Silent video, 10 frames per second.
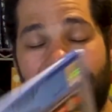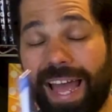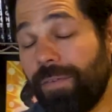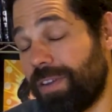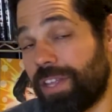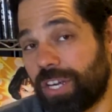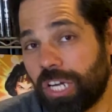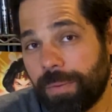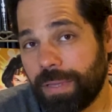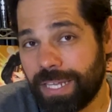I have another
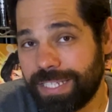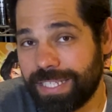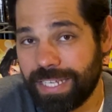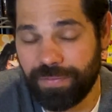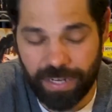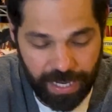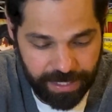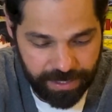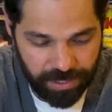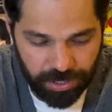copy. This is even
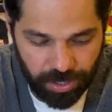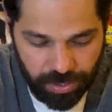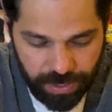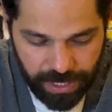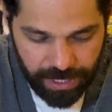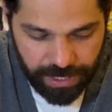nicer, so